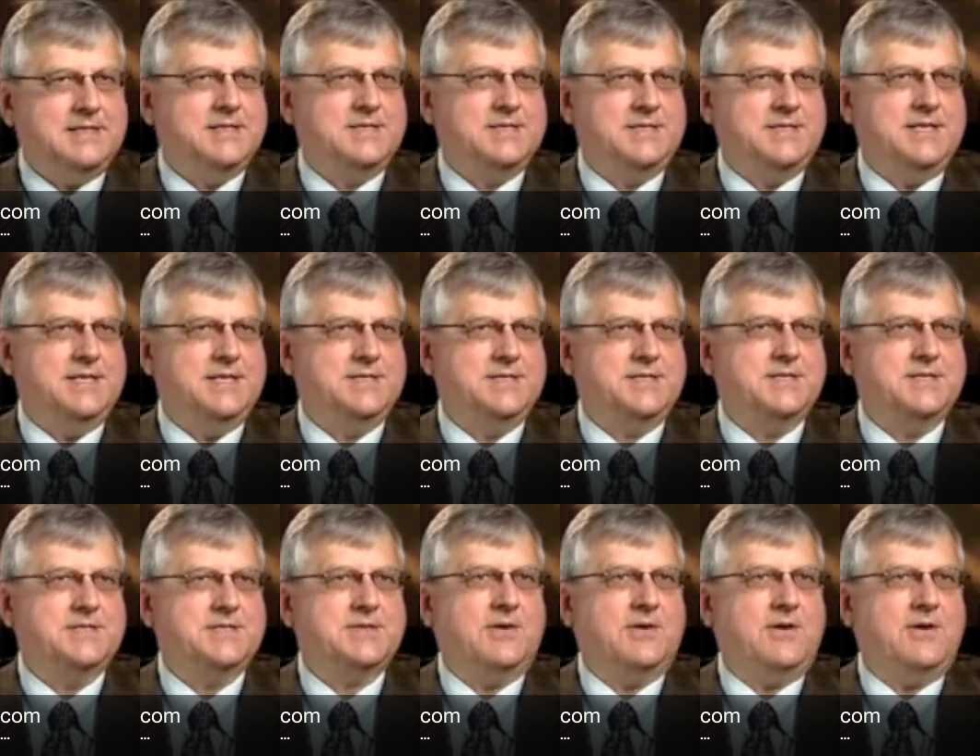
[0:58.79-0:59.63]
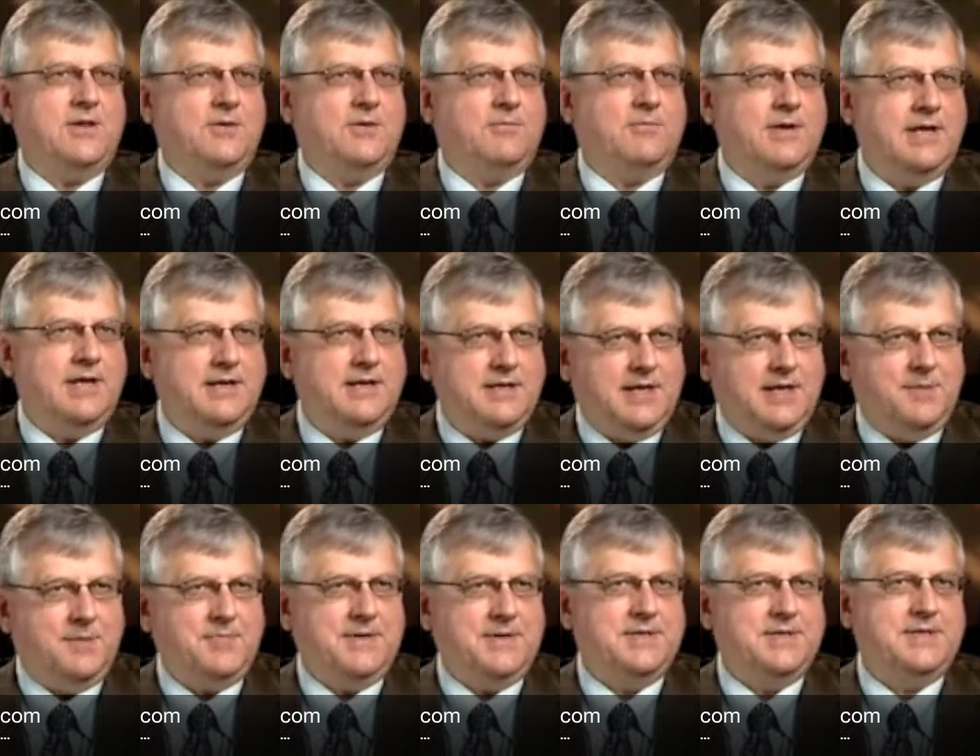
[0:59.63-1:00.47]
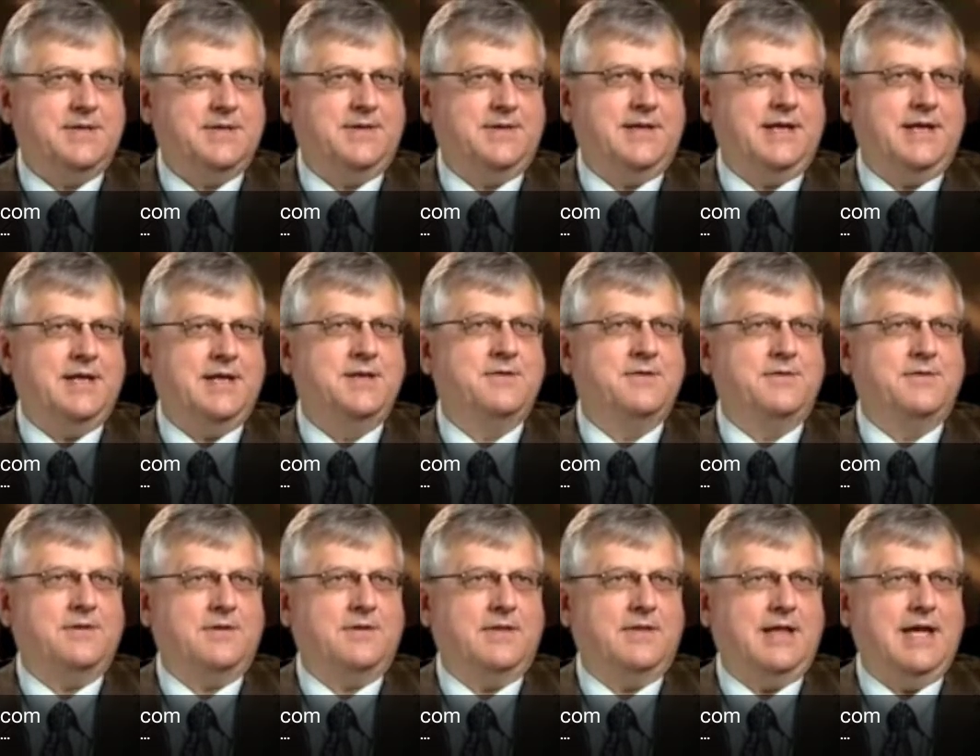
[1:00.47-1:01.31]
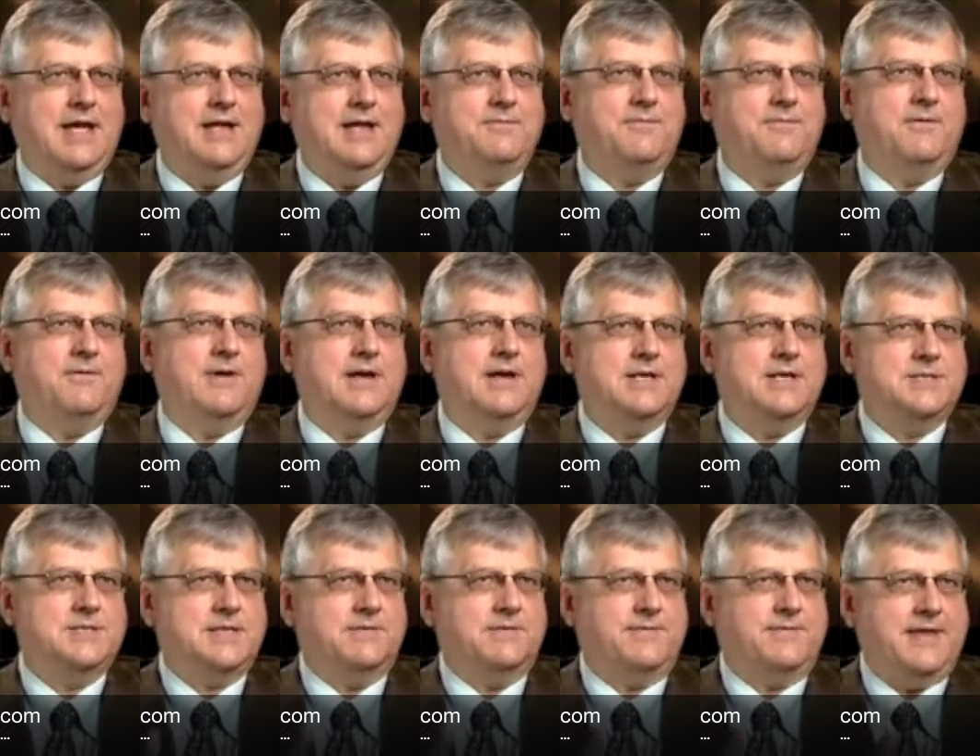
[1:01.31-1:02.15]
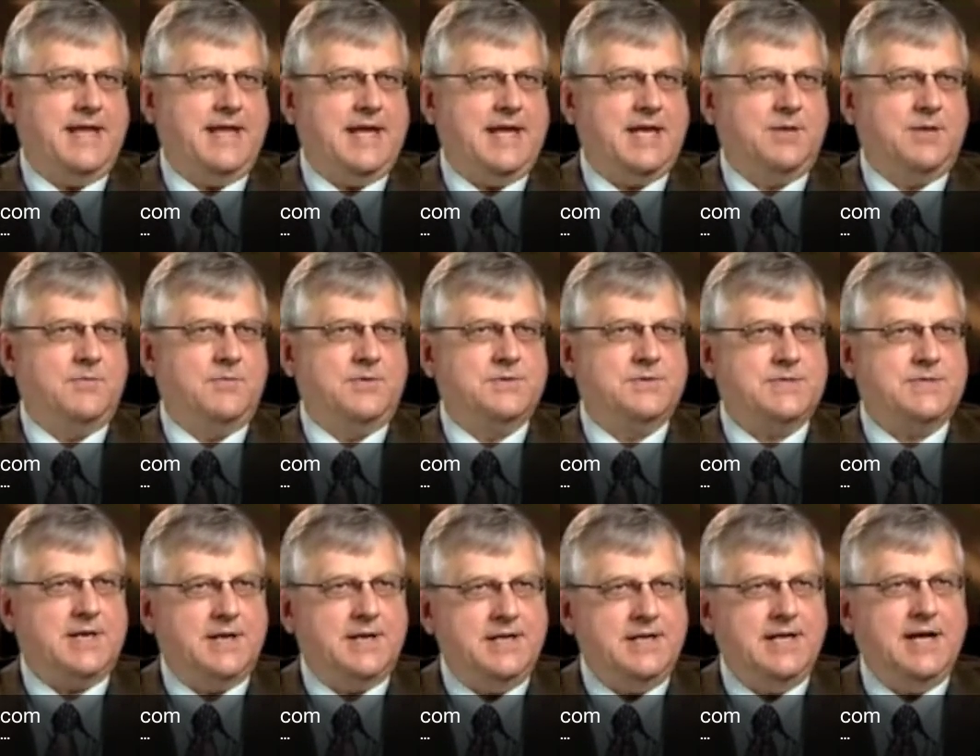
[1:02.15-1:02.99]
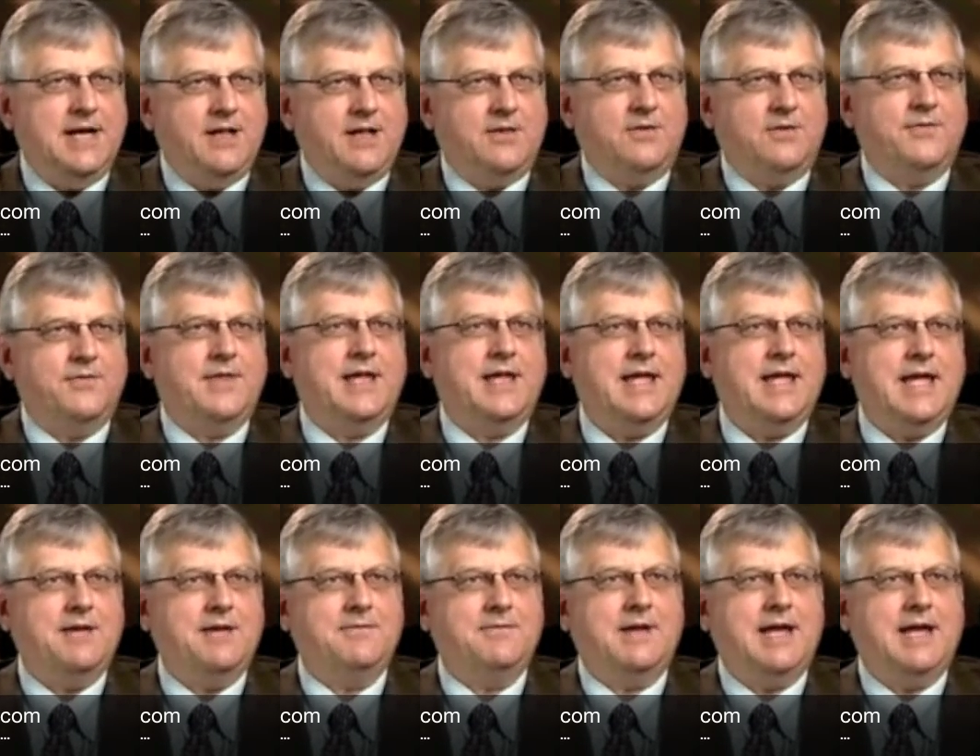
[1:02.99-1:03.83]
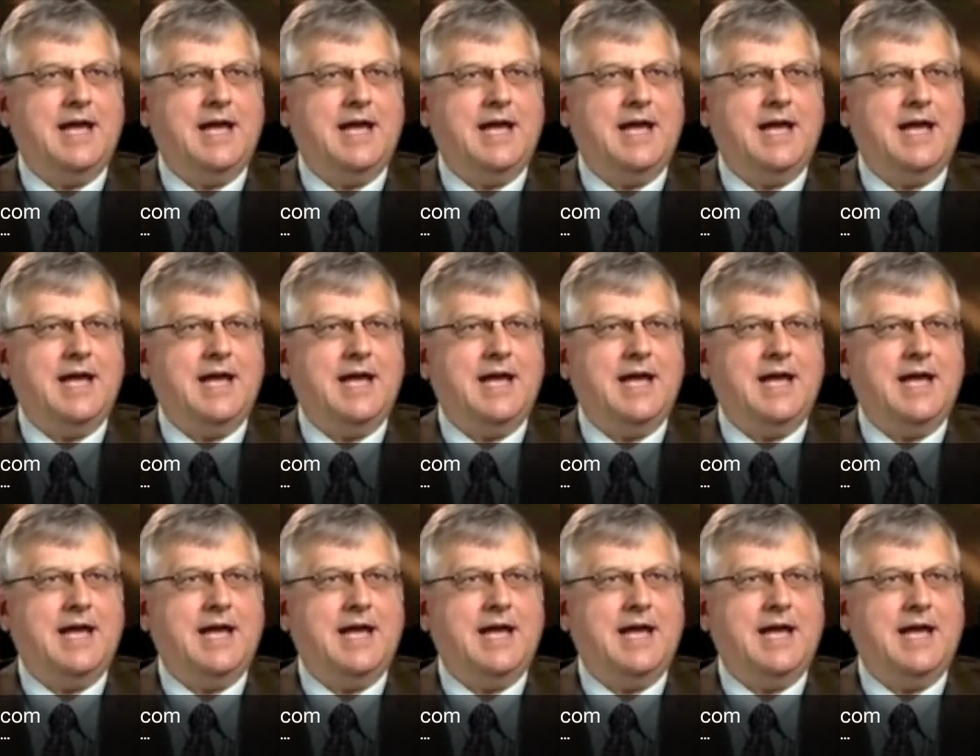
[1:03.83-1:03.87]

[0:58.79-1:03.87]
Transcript: diseases all the way up until the end of their life, whereas if the animals are yellow, they have a